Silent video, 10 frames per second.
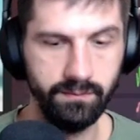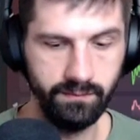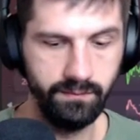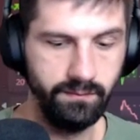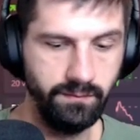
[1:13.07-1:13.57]

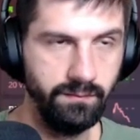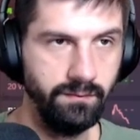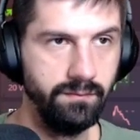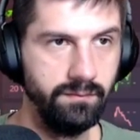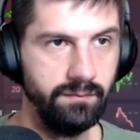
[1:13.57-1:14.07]

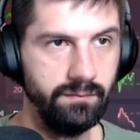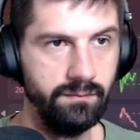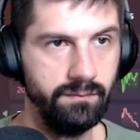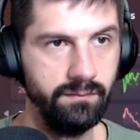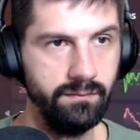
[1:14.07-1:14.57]

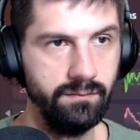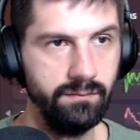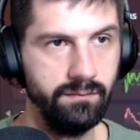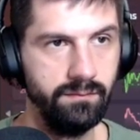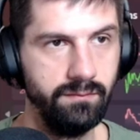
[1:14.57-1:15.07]

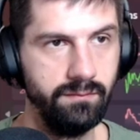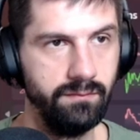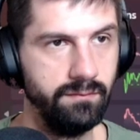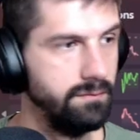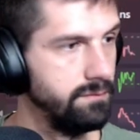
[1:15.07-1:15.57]

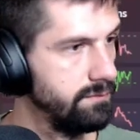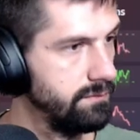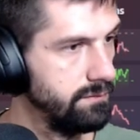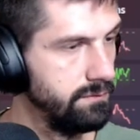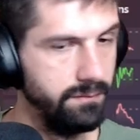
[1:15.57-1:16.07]

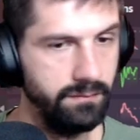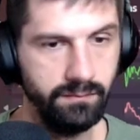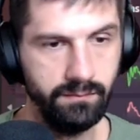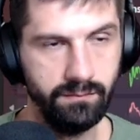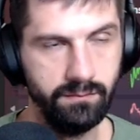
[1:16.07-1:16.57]

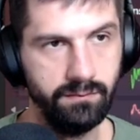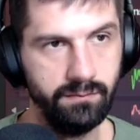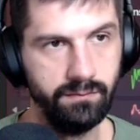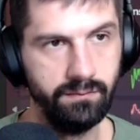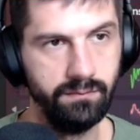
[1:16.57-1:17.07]

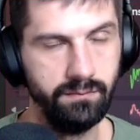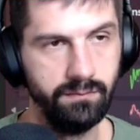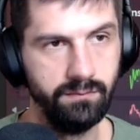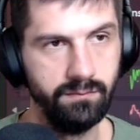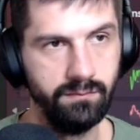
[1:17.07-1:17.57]

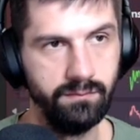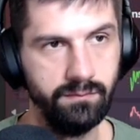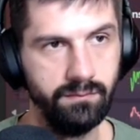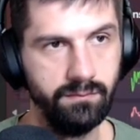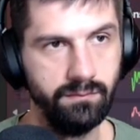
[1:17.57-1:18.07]
Nobody speaks.